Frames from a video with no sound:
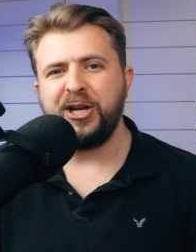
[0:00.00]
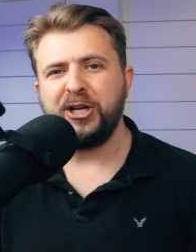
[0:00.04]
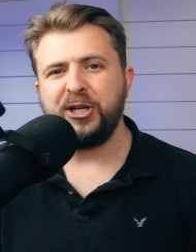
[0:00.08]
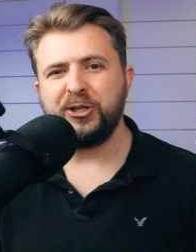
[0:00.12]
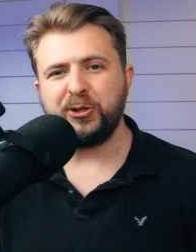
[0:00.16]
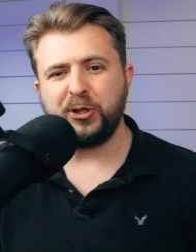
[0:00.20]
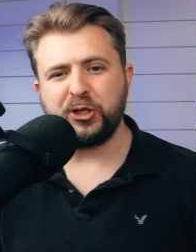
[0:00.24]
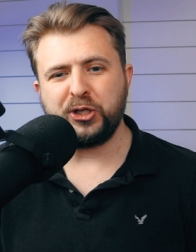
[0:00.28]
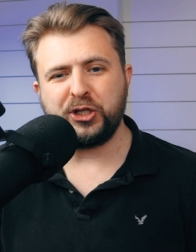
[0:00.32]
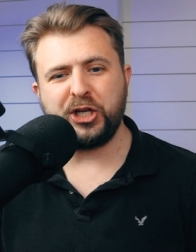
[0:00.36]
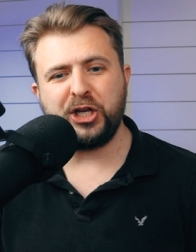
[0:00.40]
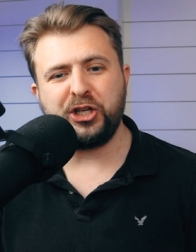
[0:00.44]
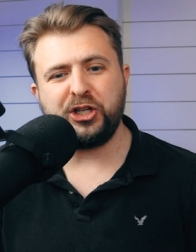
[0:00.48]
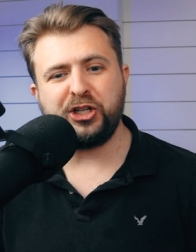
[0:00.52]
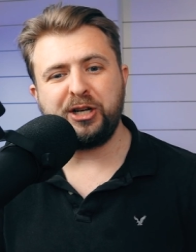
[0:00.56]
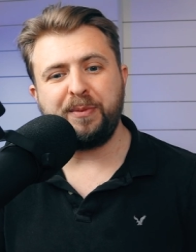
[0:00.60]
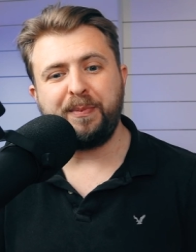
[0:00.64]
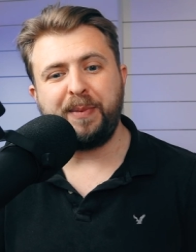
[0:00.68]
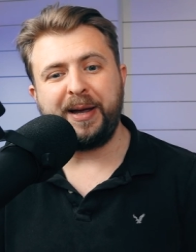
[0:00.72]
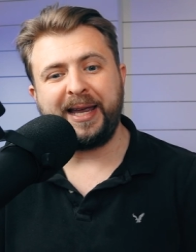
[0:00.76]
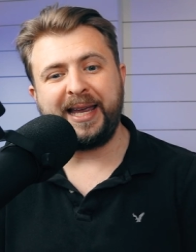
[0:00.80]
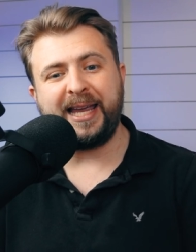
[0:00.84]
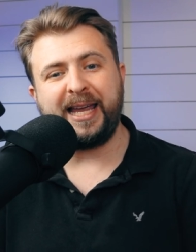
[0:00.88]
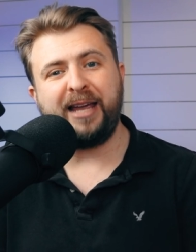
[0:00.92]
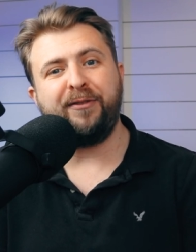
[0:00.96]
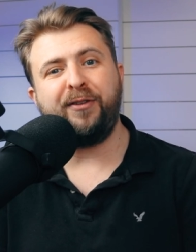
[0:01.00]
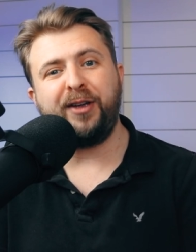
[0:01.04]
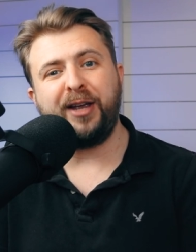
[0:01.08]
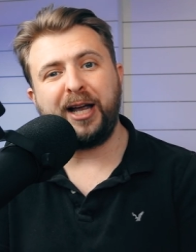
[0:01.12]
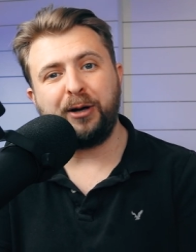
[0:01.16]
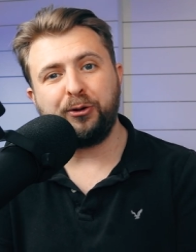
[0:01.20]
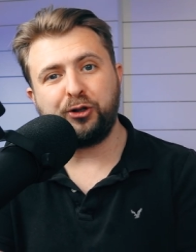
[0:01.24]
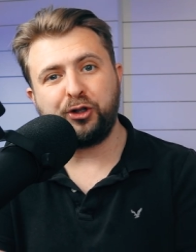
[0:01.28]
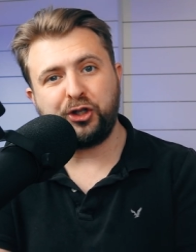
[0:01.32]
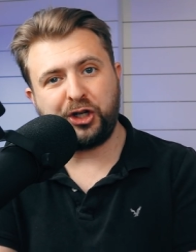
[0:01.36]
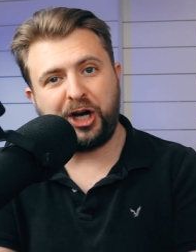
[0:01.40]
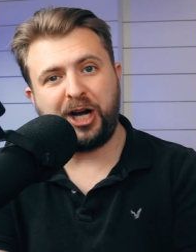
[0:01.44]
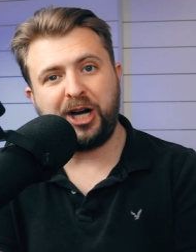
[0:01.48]
So essentially, by giving
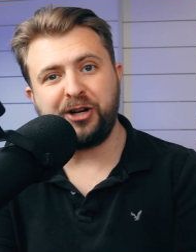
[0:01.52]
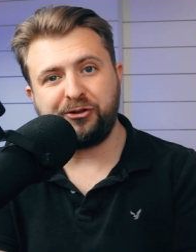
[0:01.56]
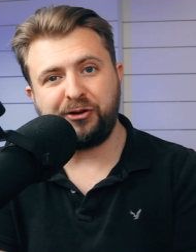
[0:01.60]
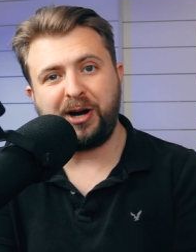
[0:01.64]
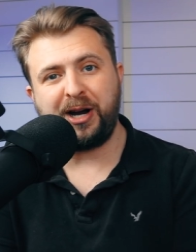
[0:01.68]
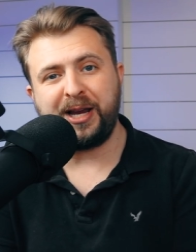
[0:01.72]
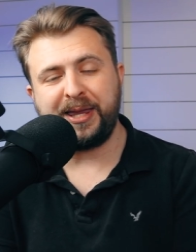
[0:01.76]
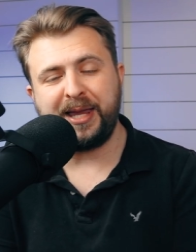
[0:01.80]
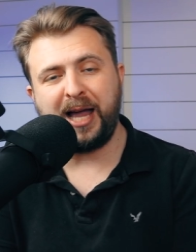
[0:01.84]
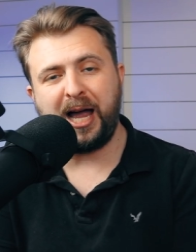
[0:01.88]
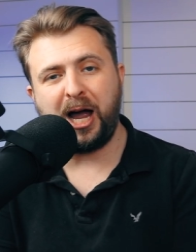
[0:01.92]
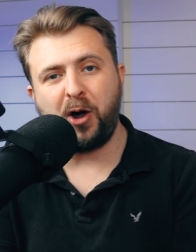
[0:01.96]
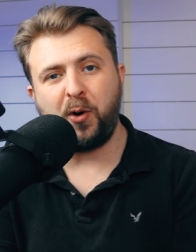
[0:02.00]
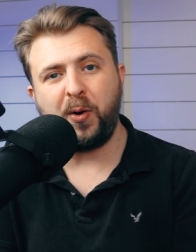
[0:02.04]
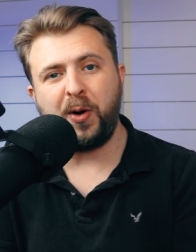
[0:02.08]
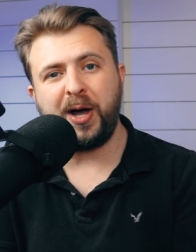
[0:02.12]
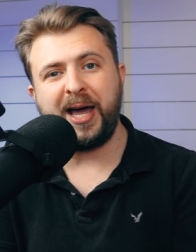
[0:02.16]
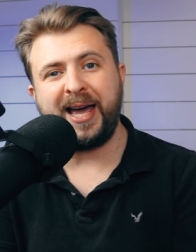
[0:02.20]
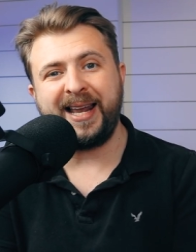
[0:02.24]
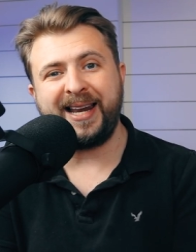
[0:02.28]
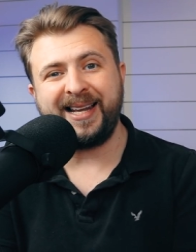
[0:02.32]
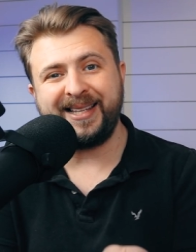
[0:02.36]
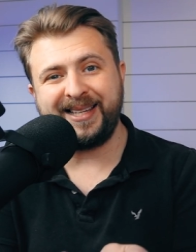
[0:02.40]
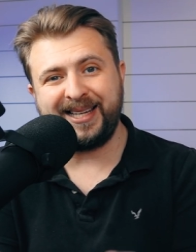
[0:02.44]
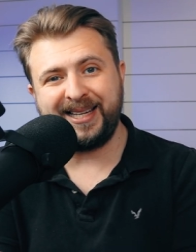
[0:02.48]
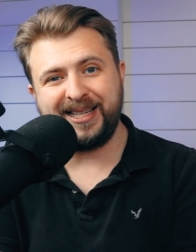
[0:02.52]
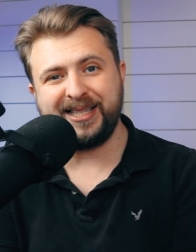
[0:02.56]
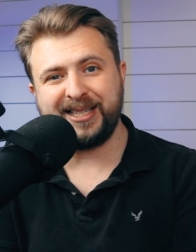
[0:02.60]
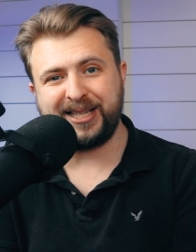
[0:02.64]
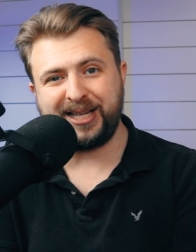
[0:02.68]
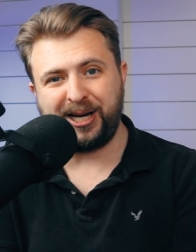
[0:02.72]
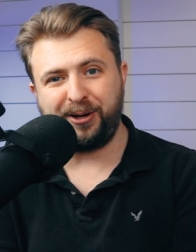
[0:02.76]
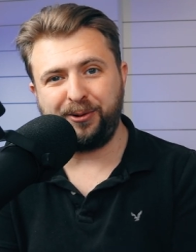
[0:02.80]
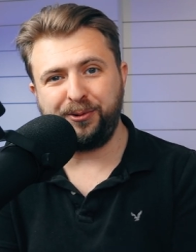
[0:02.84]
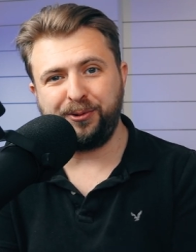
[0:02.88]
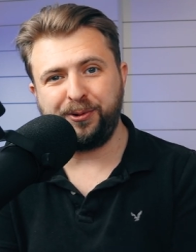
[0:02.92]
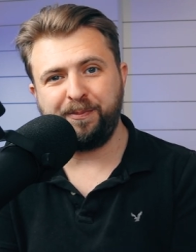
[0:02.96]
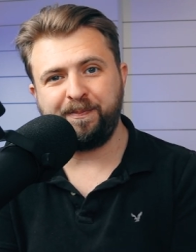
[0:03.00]
out shares right now at a
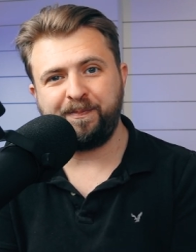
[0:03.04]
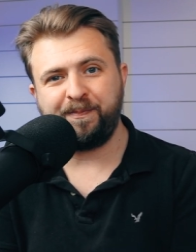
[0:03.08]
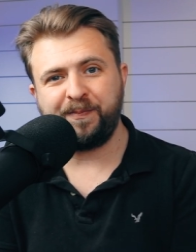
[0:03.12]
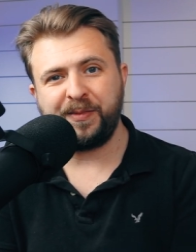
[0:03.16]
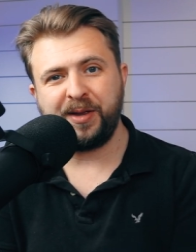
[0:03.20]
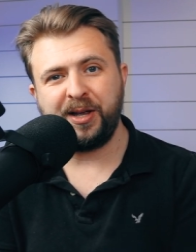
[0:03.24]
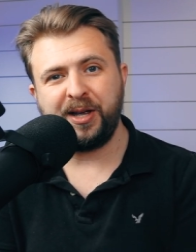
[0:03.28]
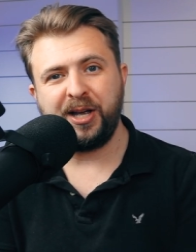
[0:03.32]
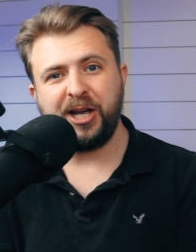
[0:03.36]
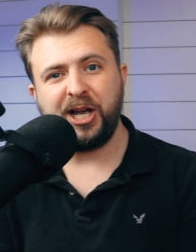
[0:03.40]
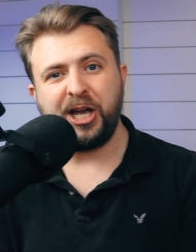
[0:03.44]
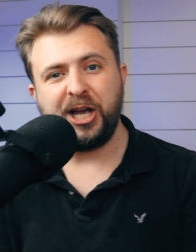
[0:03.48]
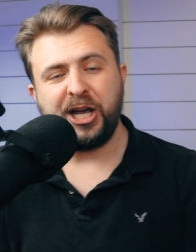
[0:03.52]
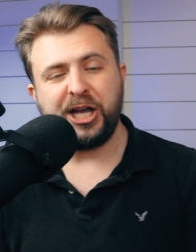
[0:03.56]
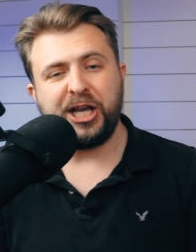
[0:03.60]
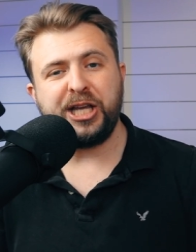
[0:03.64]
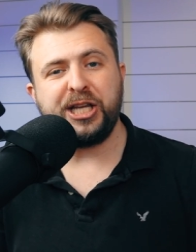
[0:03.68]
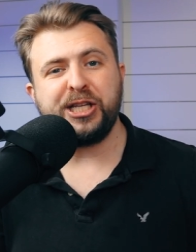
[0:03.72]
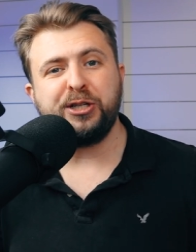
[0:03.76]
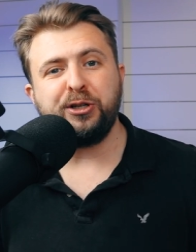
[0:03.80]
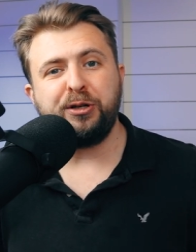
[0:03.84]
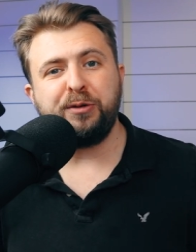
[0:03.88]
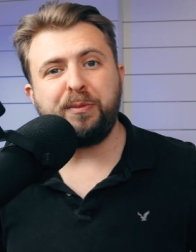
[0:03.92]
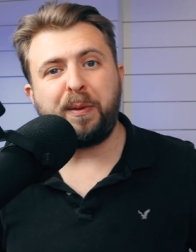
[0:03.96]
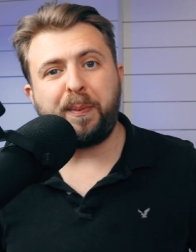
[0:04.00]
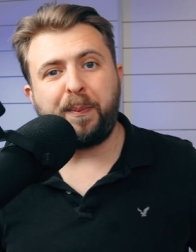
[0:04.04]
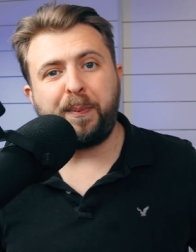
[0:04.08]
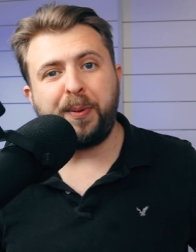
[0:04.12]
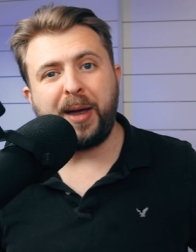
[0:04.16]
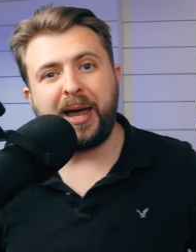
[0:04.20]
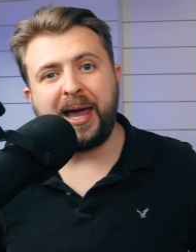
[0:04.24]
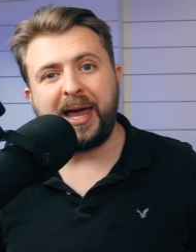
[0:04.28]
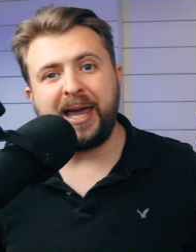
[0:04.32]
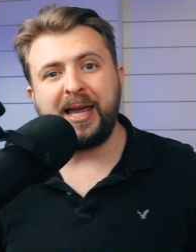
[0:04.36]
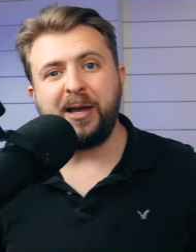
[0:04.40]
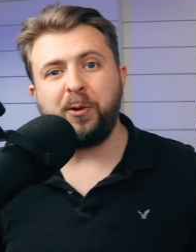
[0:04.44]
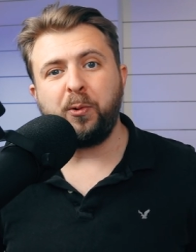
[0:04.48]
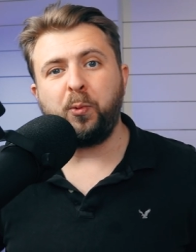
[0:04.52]
discount, he's going to be
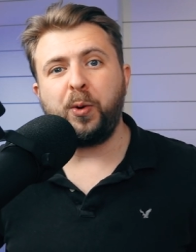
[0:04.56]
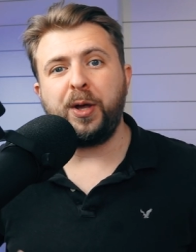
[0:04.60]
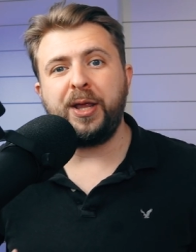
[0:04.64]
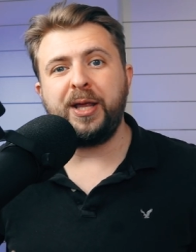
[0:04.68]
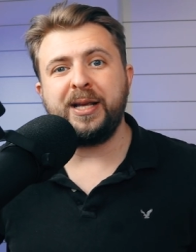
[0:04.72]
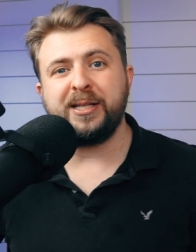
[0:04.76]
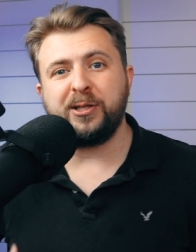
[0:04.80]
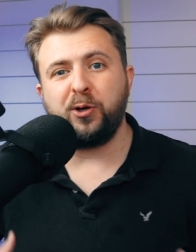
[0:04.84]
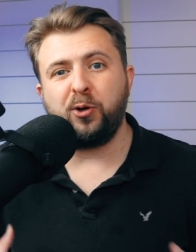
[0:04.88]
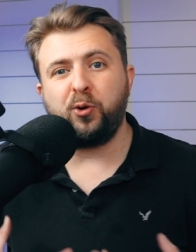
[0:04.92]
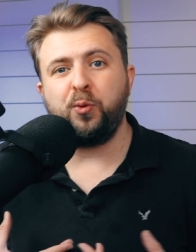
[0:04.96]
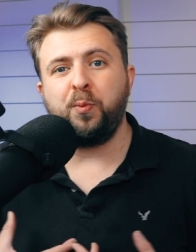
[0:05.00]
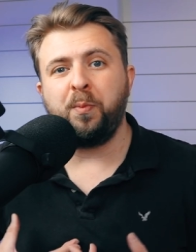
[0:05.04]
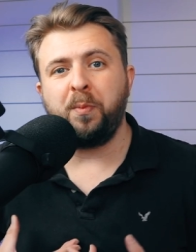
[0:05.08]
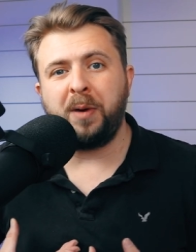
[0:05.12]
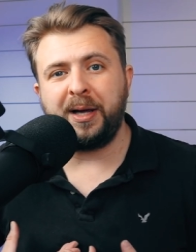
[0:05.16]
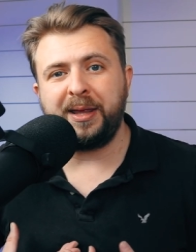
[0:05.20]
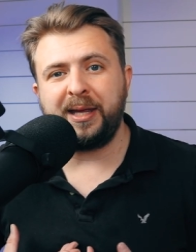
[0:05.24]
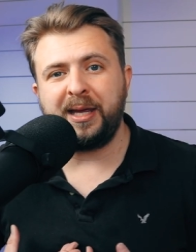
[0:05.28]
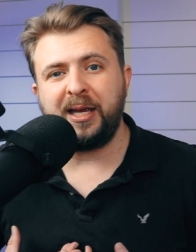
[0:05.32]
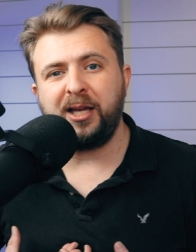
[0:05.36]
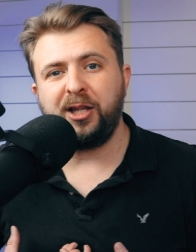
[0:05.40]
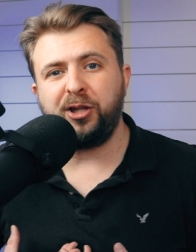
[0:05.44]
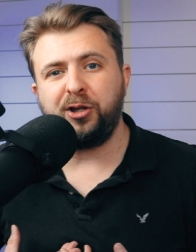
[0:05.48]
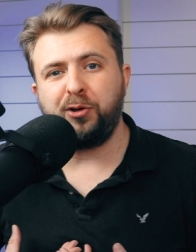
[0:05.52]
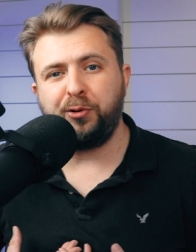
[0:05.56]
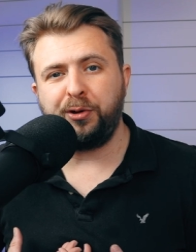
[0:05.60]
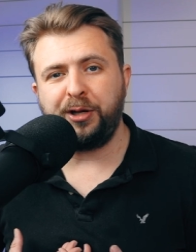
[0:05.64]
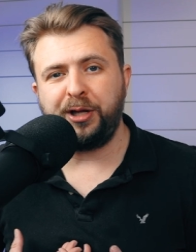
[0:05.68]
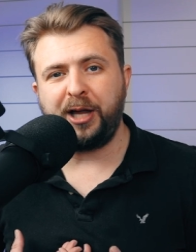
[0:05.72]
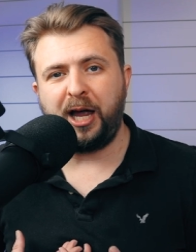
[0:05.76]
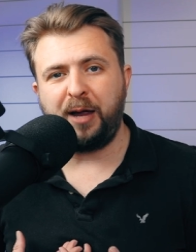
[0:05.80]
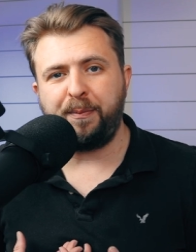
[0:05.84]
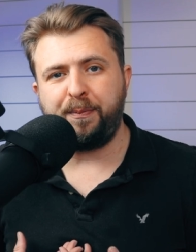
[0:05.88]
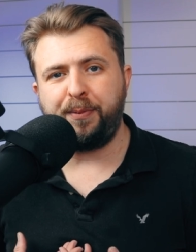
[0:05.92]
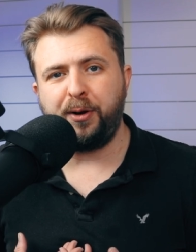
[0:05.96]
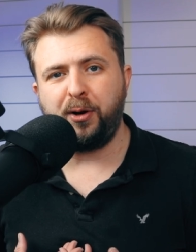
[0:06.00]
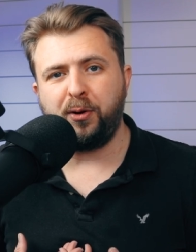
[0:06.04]
paying with his own money during
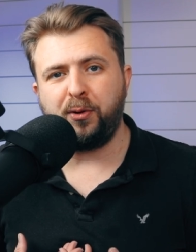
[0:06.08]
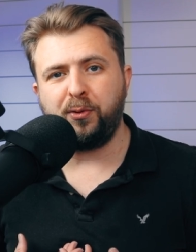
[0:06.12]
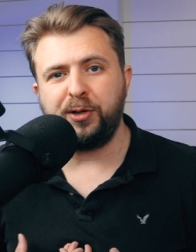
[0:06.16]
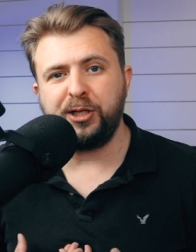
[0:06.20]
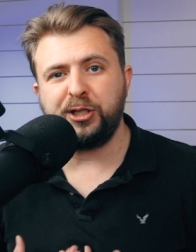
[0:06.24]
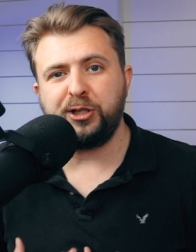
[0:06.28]
the I P O.